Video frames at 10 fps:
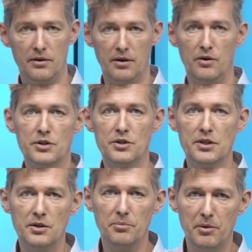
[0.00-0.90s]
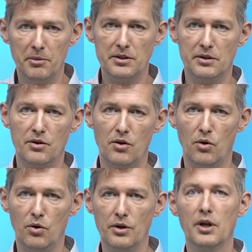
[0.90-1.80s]
new system permission
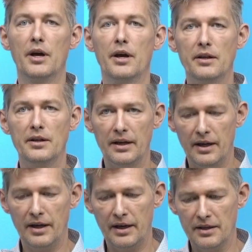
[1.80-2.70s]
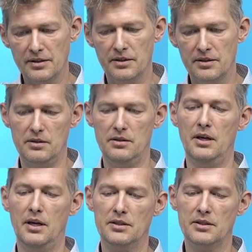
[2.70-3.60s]
called Data Analysis
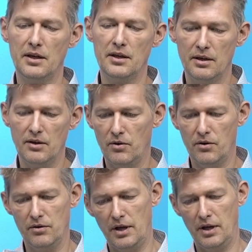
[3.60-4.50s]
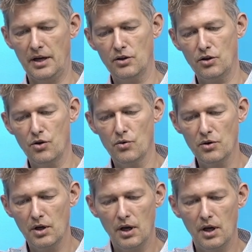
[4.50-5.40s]
Exec or Execute.
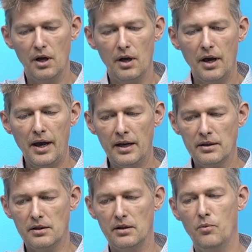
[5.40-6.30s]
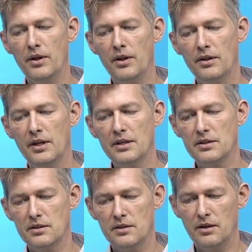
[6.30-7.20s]
And with
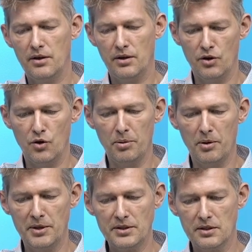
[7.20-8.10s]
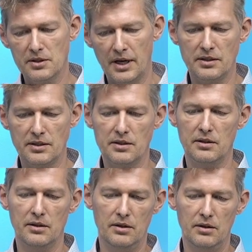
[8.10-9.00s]
this new permission set,
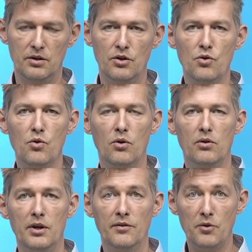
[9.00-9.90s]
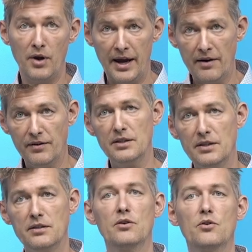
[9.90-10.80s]
if you have
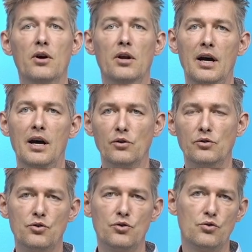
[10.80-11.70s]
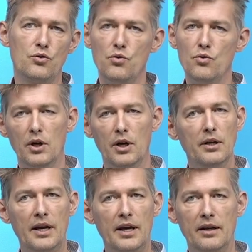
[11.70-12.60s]
this, you are allowed to do
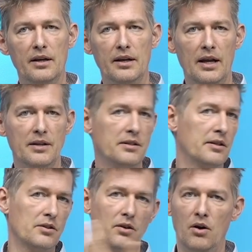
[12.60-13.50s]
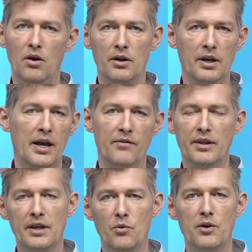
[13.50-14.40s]
data analysis on
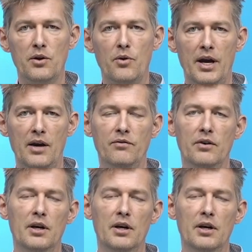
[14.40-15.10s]
everything where you have